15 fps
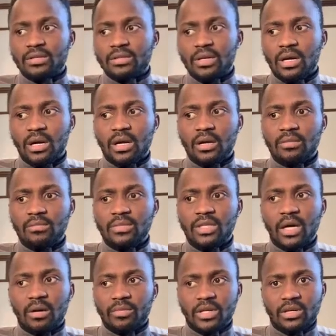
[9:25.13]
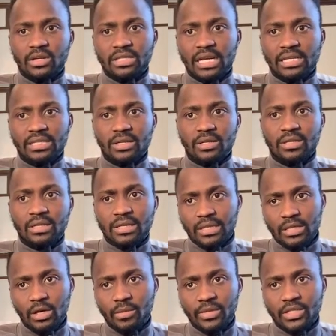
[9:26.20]
not because I studied
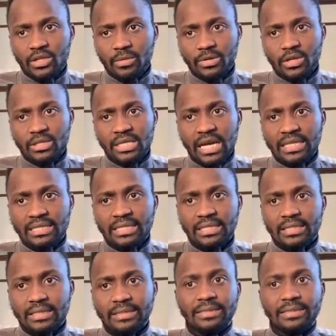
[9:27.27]
economics or because I did